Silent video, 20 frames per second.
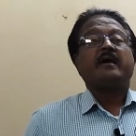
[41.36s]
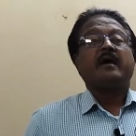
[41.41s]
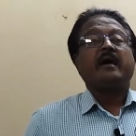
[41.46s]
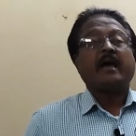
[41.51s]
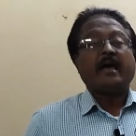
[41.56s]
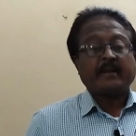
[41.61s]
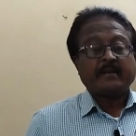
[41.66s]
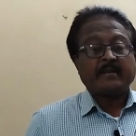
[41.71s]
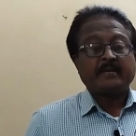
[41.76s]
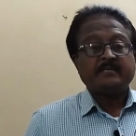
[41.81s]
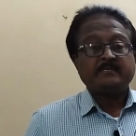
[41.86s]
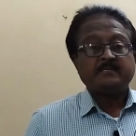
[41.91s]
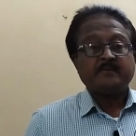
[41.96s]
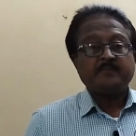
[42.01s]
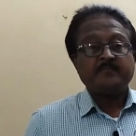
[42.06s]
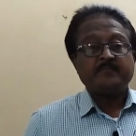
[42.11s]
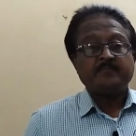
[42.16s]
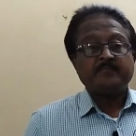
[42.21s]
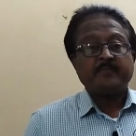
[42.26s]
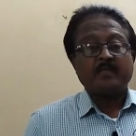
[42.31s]

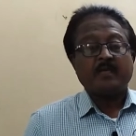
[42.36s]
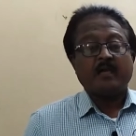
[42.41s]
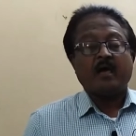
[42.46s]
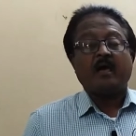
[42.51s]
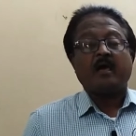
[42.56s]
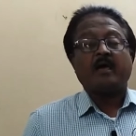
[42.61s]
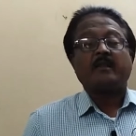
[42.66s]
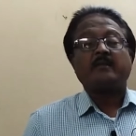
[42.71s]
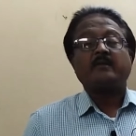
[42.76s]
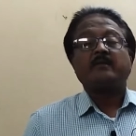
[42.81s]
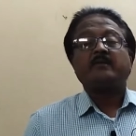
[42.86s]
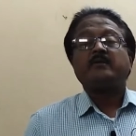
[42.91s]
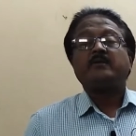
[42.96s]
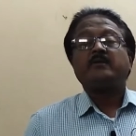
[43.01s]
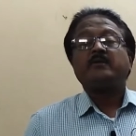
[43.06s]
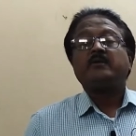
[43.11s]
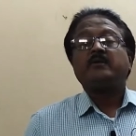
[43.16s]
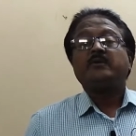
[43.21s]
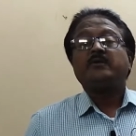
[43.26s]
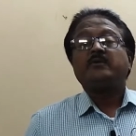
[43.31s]
organism or
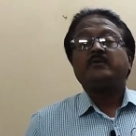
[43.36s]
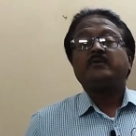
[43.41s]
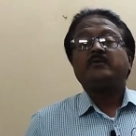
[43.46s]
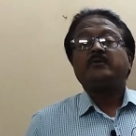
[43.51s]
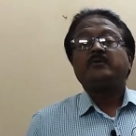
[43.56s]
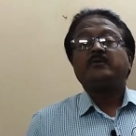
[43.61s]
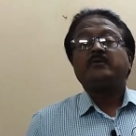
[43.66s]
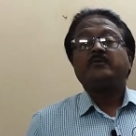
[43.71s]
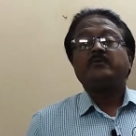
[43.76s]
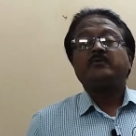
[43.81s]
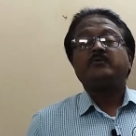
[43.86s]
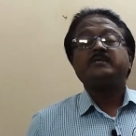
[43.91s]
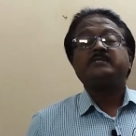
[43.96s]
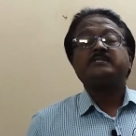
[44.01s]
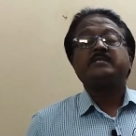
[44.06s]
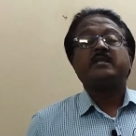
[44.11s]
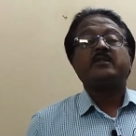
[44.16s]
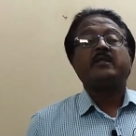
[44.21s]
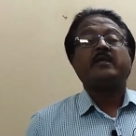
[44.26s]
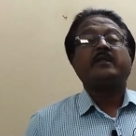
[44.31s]

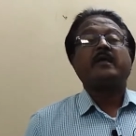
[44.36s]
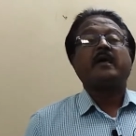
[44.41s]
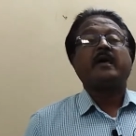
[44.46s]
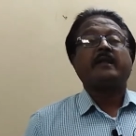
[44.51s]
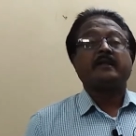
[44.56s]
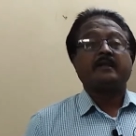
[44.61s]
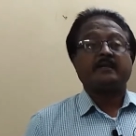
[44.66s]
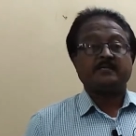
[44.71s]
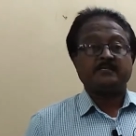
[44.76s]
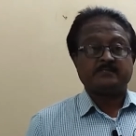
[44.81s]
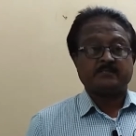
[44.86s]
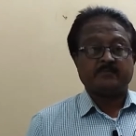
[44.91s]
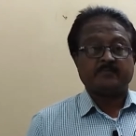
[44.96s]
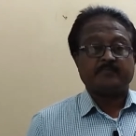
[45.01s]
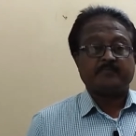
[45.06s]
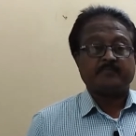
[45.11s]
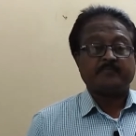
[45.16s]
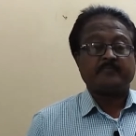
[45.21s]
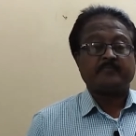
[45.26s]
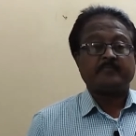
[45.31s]
unicellular organism.
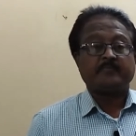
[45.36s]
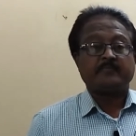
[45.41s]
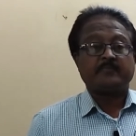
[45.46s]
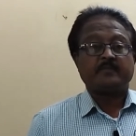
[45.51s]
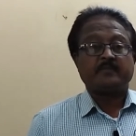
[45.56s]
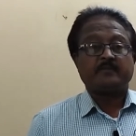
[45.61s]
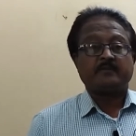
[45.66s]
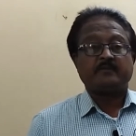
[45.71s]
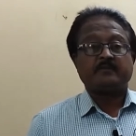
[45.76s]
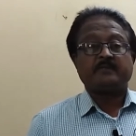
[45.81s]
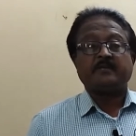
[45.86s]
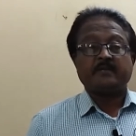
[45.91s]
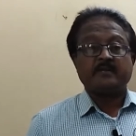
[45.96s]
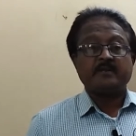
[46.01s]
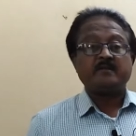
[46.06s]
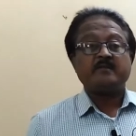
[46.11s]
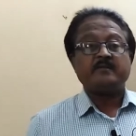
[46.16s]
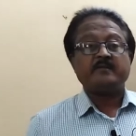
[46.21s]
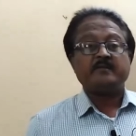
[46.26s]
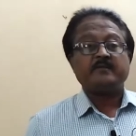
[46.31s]

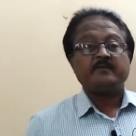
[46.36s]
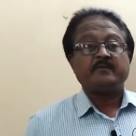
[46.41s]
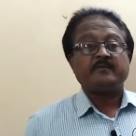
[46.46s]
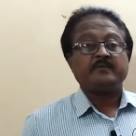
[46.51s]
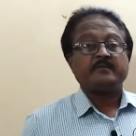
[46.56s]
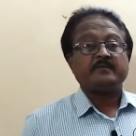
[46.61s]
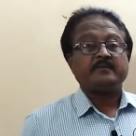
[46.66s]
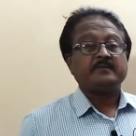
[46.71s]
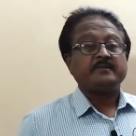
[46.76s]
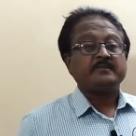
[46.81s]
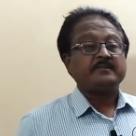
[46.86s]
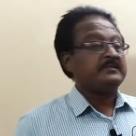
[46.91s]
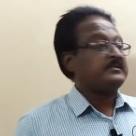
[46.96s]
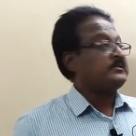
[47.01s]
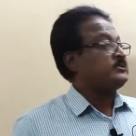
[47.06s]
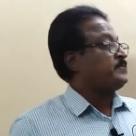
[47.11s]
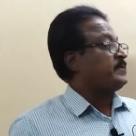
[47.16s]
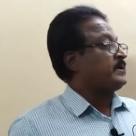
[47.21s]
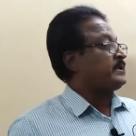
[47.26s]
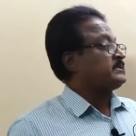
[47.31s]
Generally,
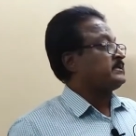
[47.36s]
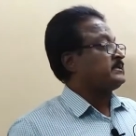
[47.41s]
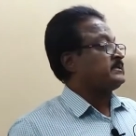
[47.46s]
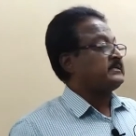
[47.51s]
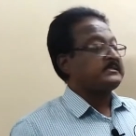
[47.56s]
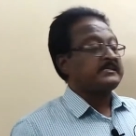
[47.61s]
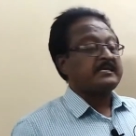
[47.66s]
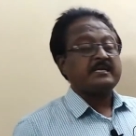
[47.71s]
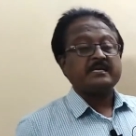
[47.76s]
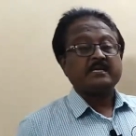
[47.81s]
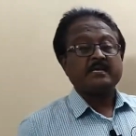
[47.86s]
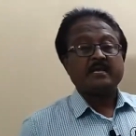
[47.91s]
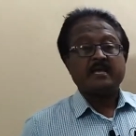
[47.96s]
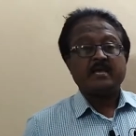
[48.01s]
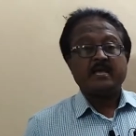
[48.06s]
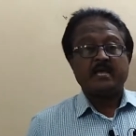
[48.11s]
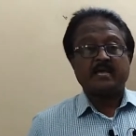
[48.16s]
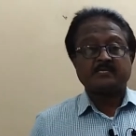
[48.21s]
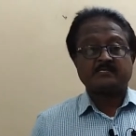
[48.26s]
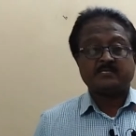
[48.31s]
this parasite is
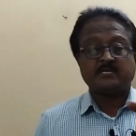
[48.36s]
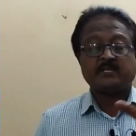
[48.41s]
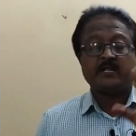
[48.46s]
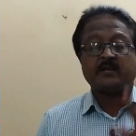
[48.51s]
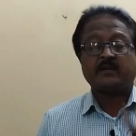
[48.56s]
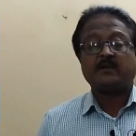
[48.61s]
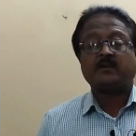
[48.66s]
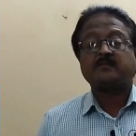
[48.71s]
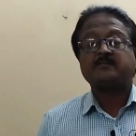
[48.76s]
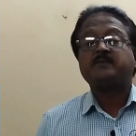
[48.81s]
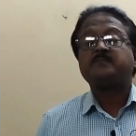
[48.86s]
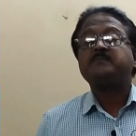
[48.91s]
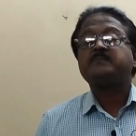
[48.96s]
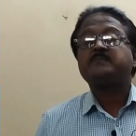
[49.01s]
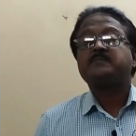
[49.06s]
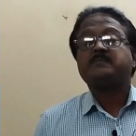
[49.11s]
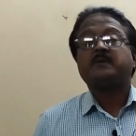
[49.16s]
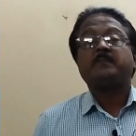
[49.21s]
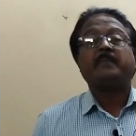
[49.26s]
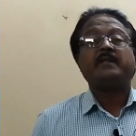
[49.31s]
a cellular organism.
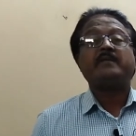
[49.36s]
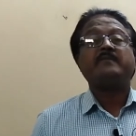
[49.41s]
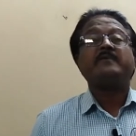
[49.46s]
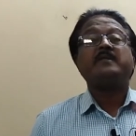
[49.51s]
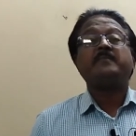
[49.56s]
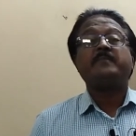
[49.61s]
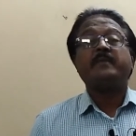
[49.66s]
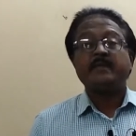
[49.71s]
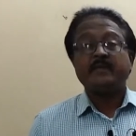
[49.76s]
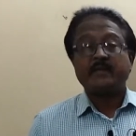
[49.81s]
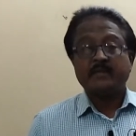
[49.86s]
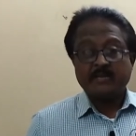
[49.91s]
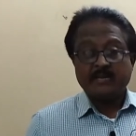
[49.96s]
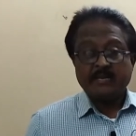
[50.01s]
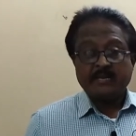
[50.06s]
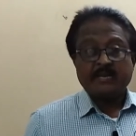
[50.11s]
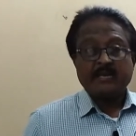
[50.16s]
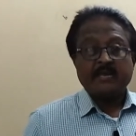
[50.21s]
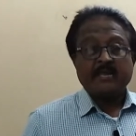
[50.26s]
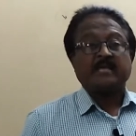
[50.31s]
Somebody will be
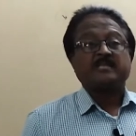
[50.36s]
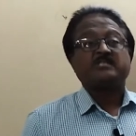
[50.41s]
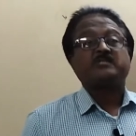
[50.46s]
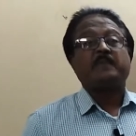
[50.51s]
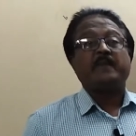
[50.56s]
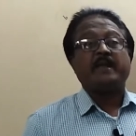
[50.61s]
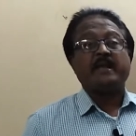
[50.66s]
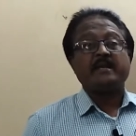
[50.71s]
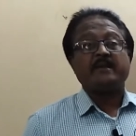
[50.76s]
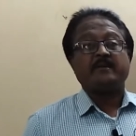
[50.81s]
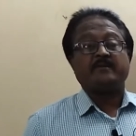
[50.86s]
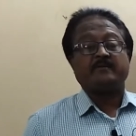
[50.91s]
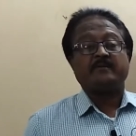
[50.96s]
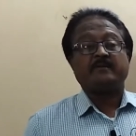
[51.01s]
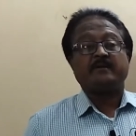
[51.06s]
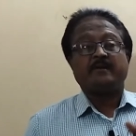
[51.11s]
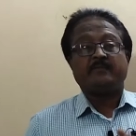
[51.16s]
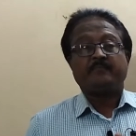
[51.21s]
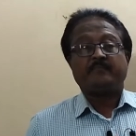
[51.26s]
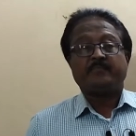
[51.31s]
explained
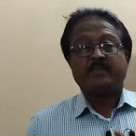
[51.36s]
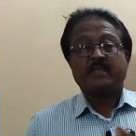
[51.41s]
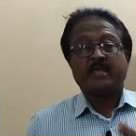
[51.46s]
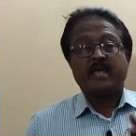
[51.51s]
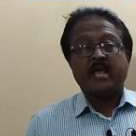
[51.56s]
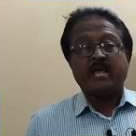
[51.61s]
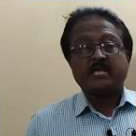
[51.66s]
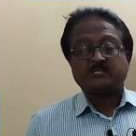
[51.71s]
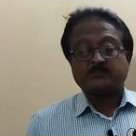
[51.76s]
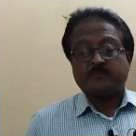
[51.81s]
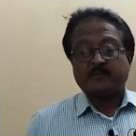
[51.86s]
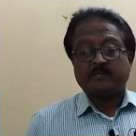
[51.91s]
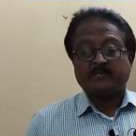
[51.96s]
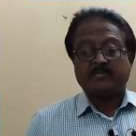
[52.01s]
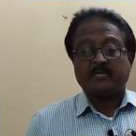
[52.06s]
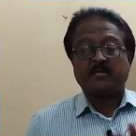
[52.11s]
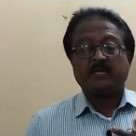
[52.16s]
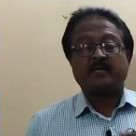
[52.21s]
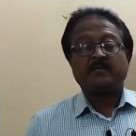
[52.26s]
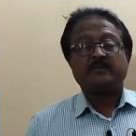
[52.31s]
as per
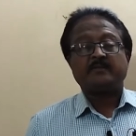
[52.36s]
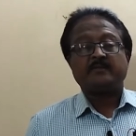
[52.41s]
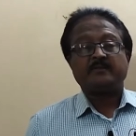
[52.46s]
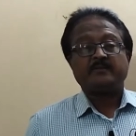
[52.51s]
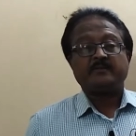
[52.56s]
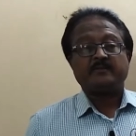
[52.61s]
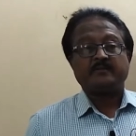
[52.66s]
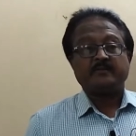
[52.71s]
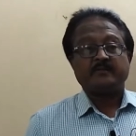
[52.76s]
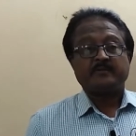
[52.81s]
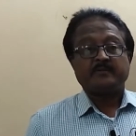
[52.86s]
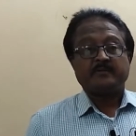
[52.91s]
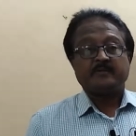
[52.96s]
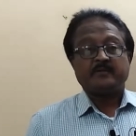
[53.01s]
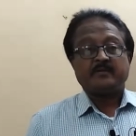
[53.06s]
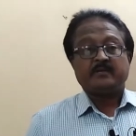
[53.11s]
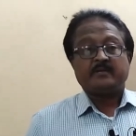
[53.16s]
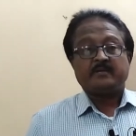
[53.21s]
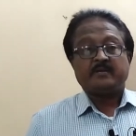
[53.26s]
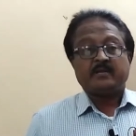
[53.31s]
the
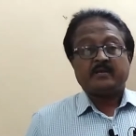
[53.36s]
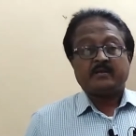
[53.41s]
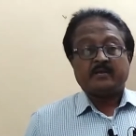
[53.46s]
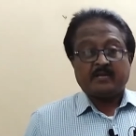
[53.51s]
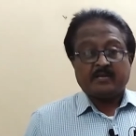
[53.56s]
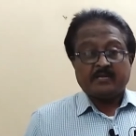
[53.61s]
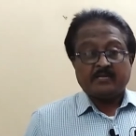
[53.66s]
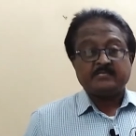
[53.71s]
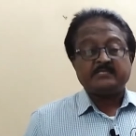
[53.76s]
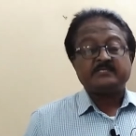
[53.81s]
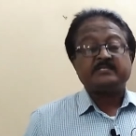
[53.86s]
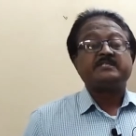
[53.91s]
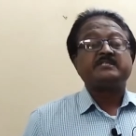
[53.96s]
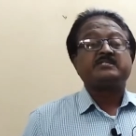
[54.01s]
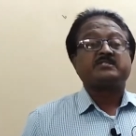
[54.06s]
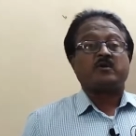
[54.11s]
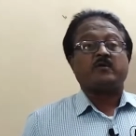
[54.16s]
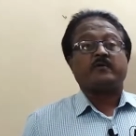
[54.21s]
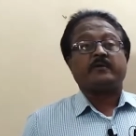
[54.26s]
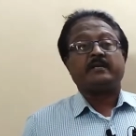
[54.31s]
is
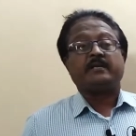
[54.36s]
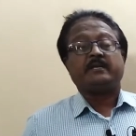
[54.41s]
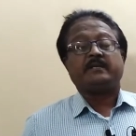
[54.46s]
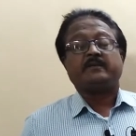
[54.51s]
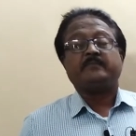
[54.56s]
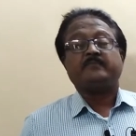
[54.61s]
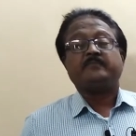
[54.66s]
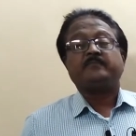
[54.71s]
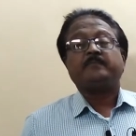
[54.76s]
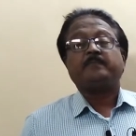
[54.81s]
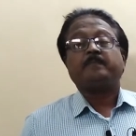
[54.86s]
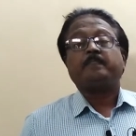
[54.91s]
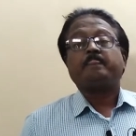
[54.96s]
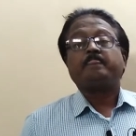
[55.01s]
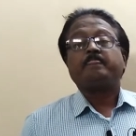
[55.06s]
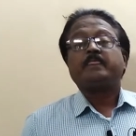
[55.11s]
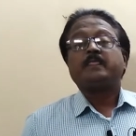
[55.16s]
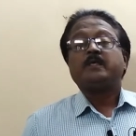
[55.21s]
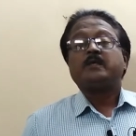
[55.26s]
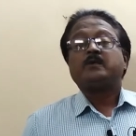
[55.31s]
discovered.
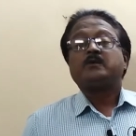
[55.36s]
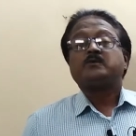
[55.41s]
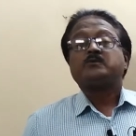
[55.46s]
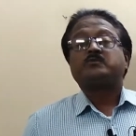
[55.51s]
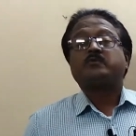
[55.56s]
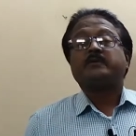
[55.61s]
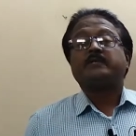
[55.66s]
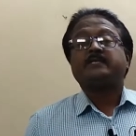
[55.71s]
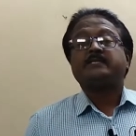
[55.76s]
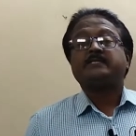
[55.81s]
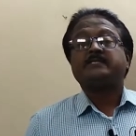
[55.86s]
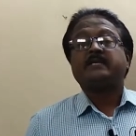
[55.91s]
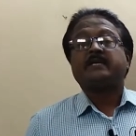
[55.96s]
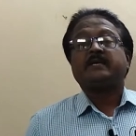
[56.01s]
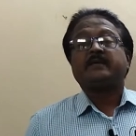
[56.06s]
So it is